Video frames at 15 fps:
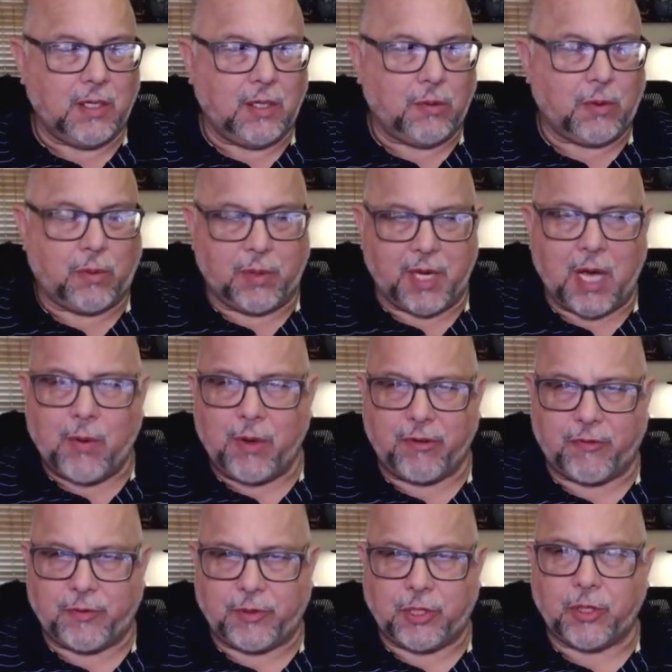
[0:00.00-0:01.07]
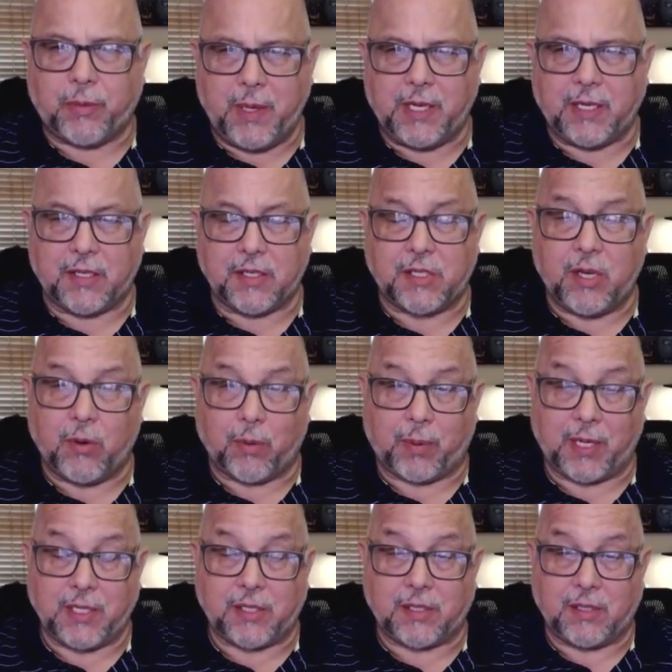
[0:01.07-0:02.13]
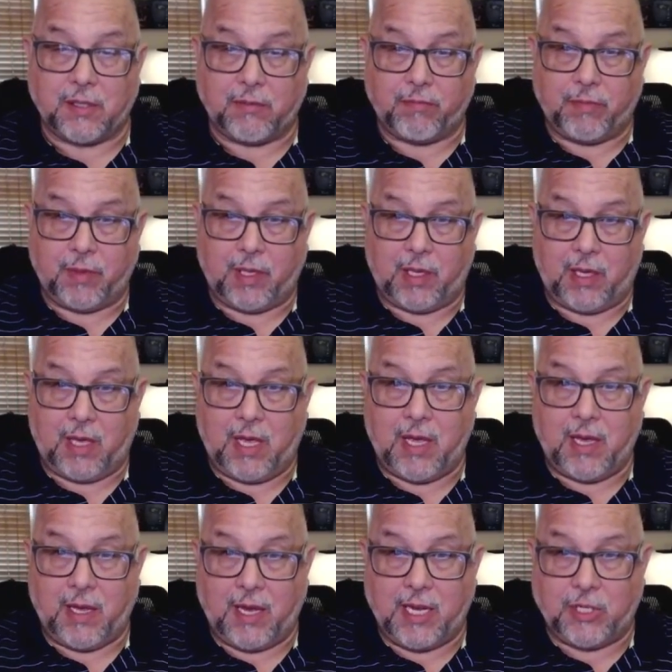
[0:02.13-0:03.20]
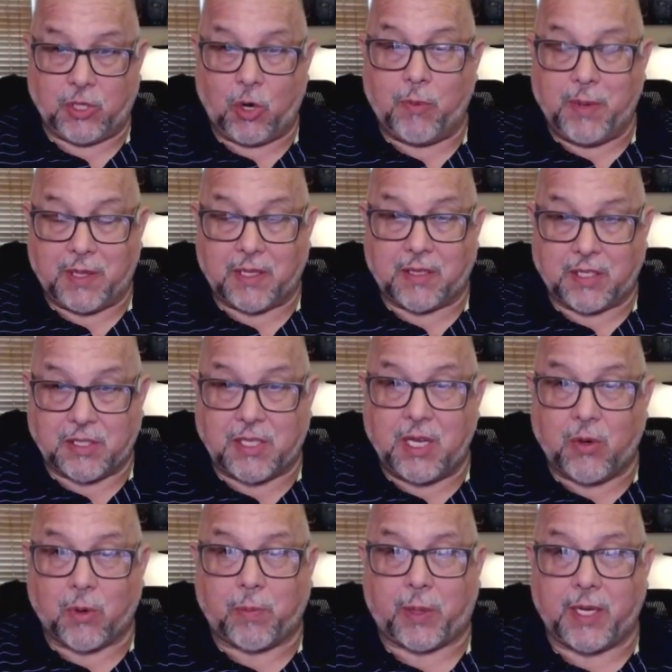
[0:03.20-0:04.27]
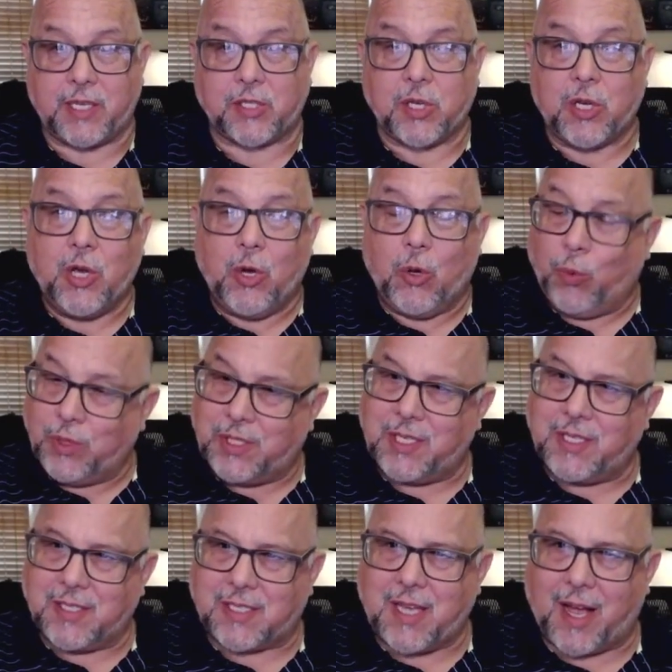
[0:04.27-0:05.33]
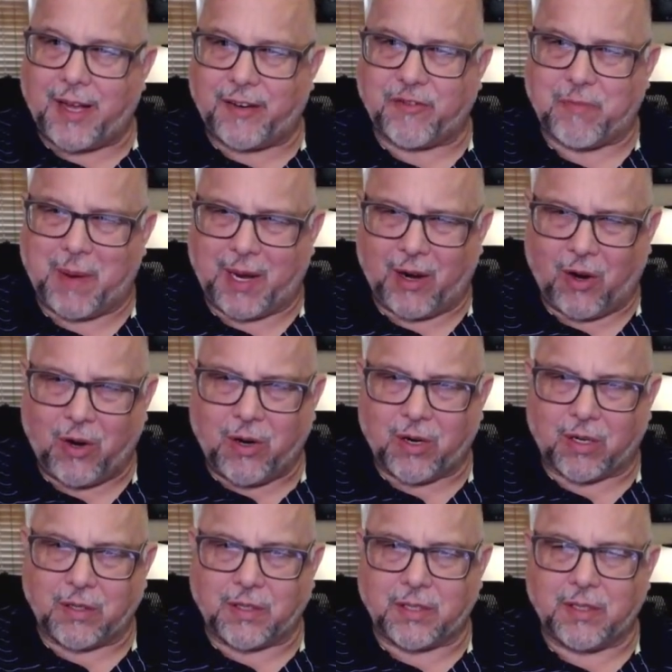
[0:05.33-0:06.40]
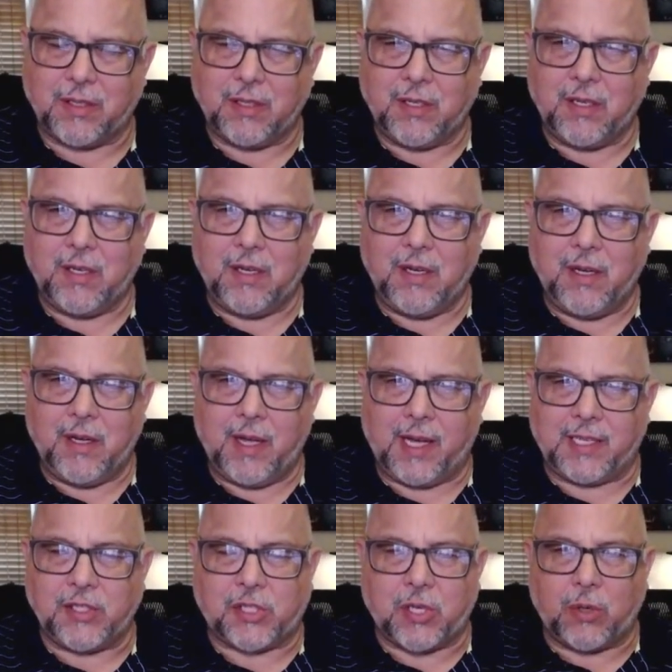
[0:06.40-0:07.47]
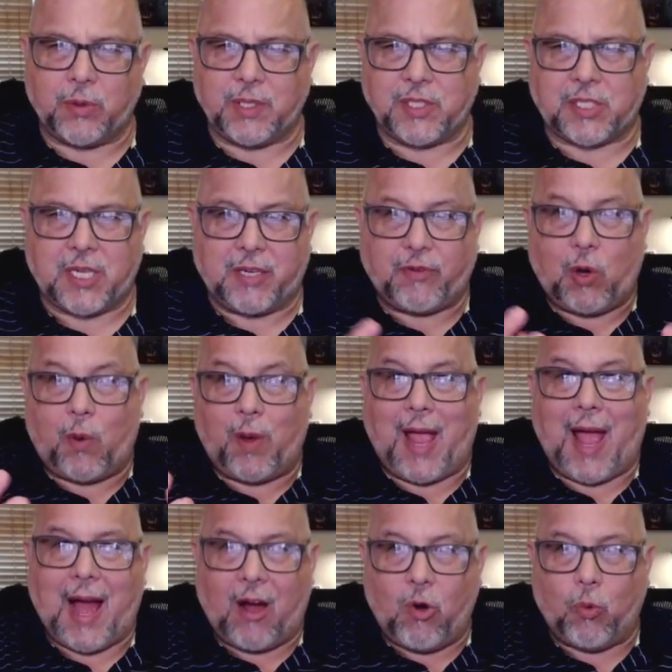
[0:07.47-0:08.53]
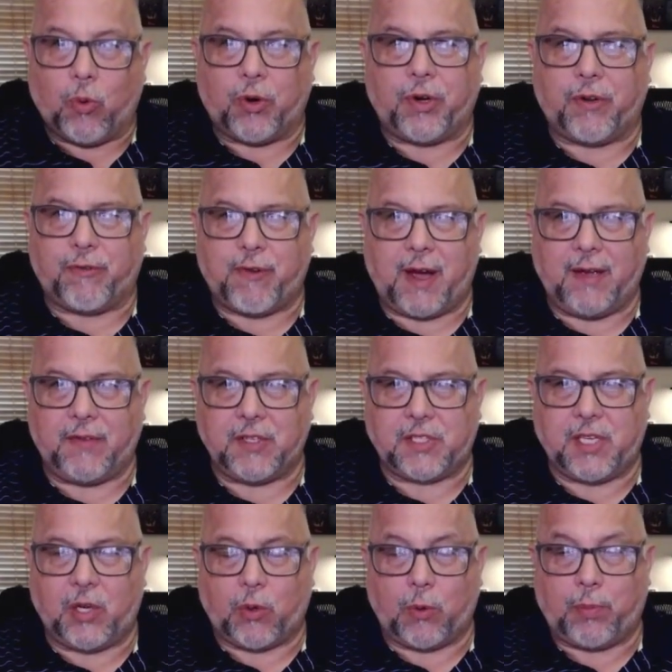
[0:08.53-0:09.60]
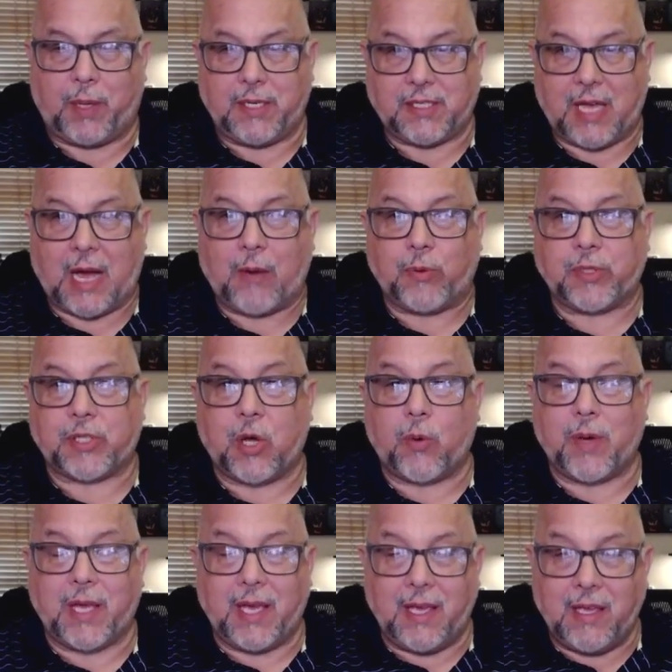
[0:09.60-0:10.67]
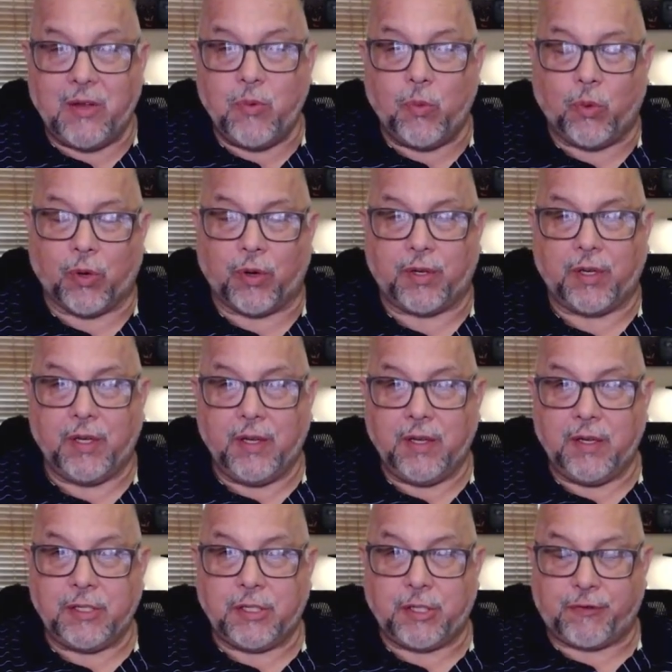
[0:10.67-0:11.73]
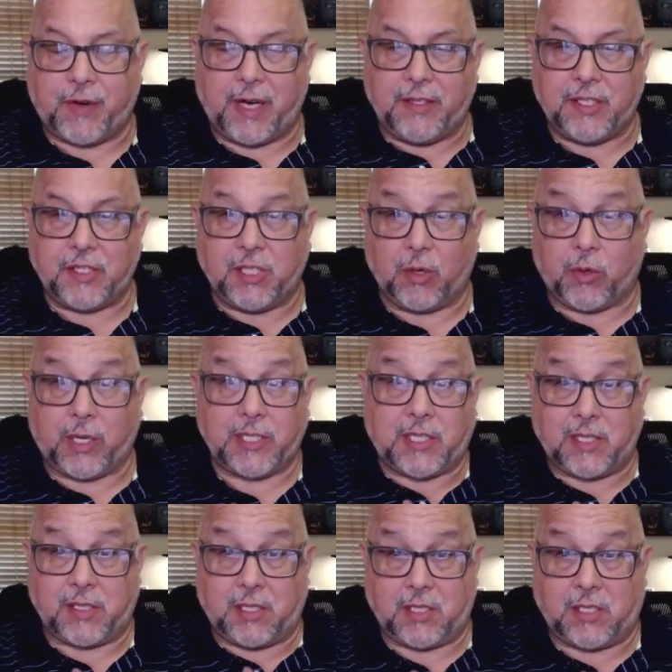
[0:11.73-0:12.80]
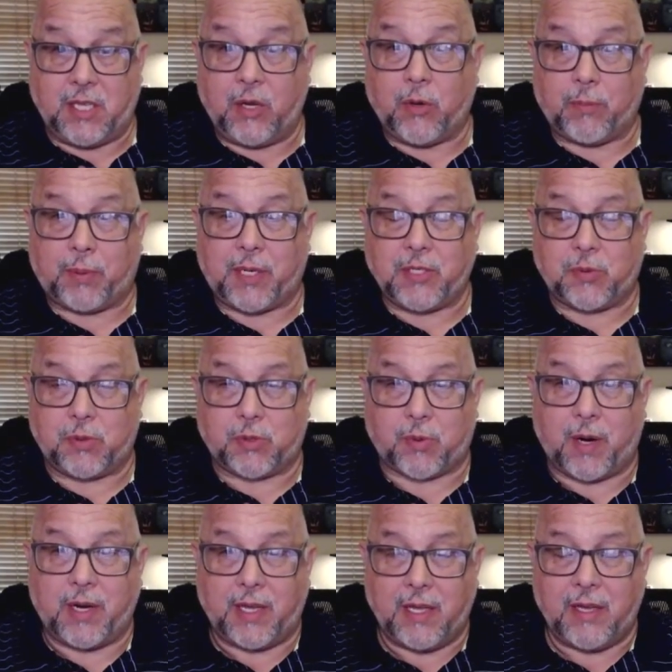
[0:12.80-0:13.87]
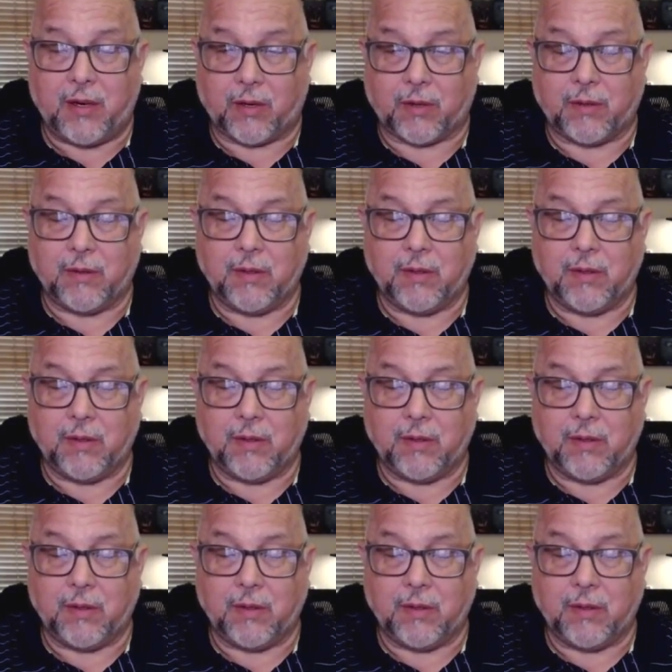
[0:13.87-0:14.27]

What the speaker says: Well, when Yahweh took me into the secret place, he told me that the secret place was inside of my heart. And so instead of going outward to find the secret place, I was going inward to find the secret place because the secret place was right here.